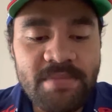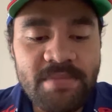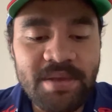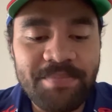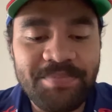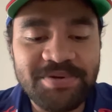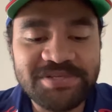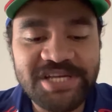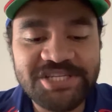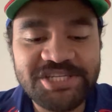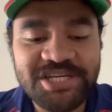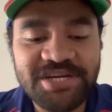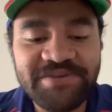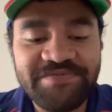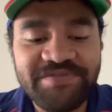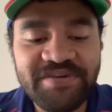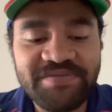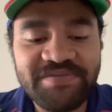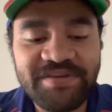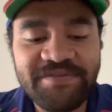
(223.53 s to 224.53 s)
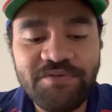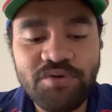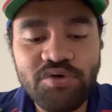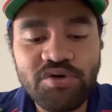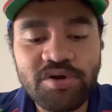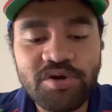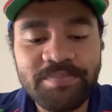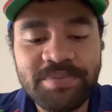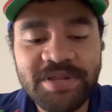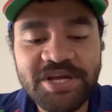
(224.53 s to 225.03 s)
Possession
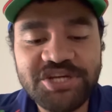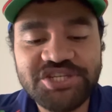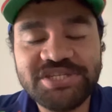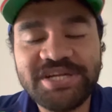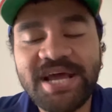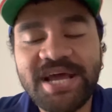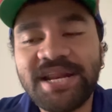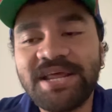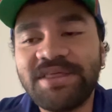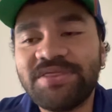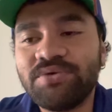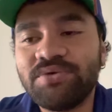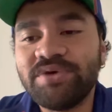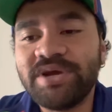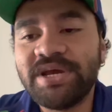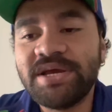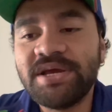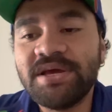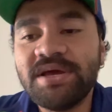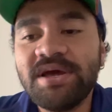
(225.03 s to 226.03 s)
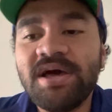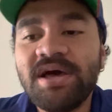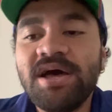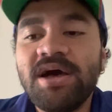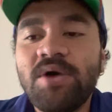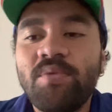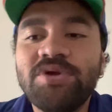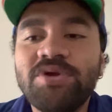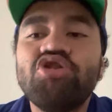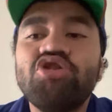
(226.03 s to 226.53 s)
54, completion 83.
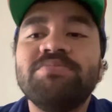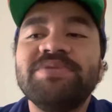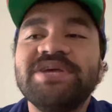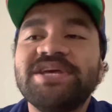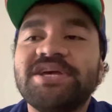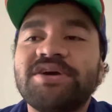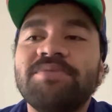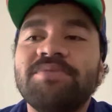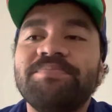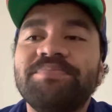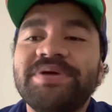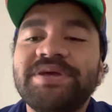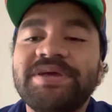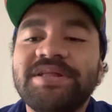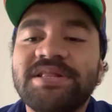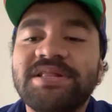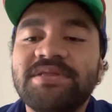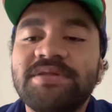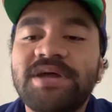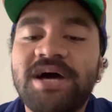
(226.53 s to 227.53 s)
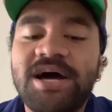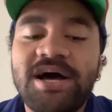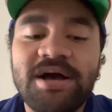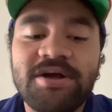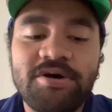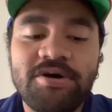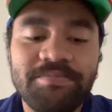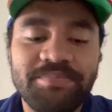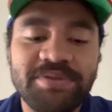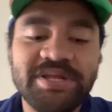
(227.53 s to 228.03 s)
We normally complete,
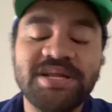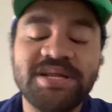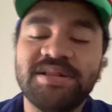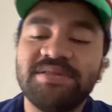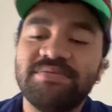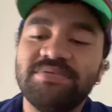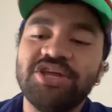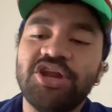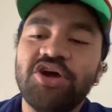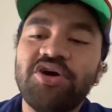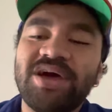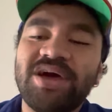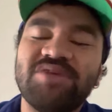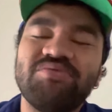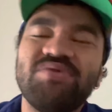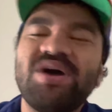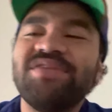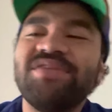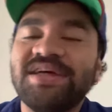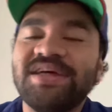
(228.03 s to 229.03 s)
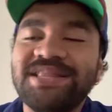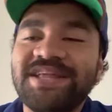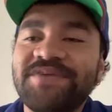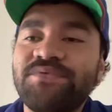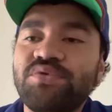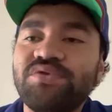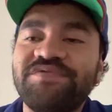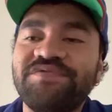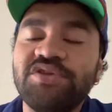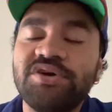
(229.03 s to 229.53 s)
you know, at around that
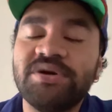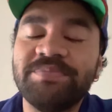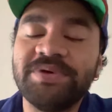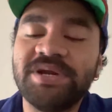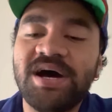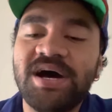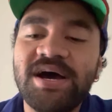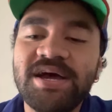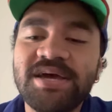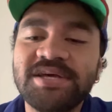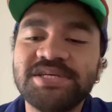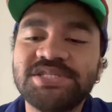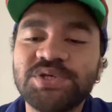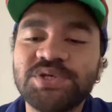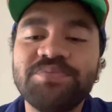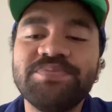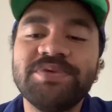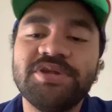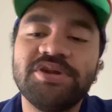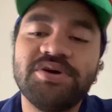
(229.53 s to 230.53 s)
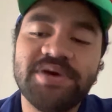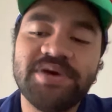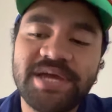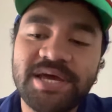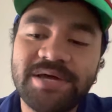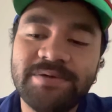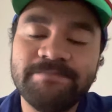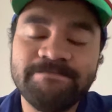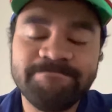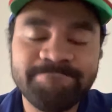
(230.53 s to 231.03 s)
level, if not a bit higher. So, you know,
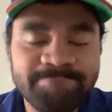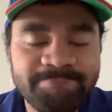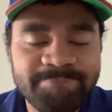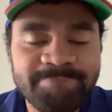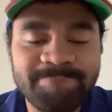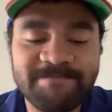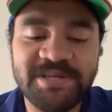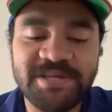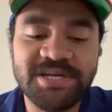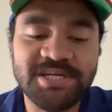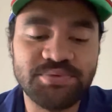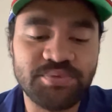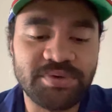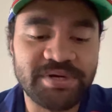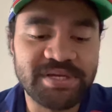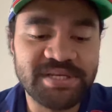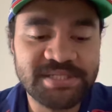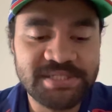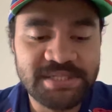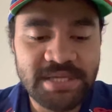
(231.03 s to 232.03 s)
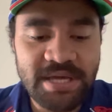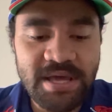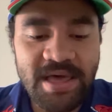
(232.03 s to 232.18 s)
again, it is what it is.